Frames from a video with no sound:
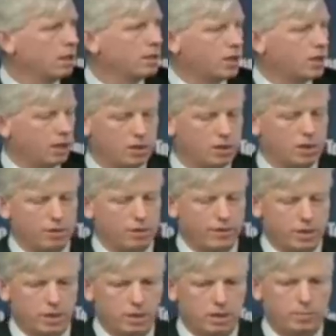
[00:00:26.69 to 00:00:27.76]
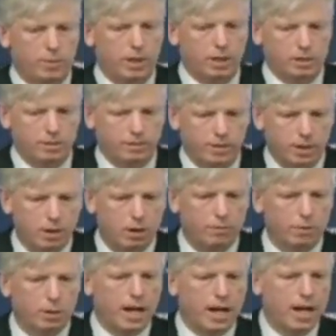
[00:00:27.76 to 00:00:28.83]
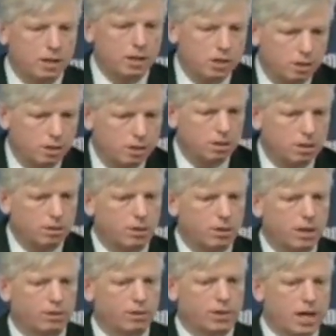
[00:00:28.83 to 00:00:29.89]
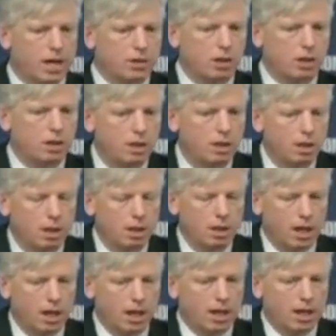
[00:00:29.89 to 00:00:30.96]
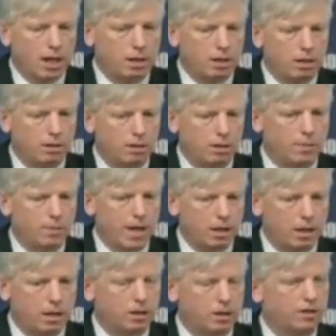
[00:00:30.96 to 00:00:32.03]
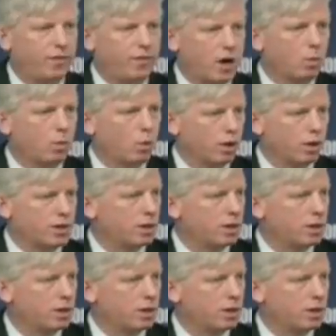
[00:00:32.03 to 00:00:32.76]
city services because of an overreaction to a recession, you make things far worse.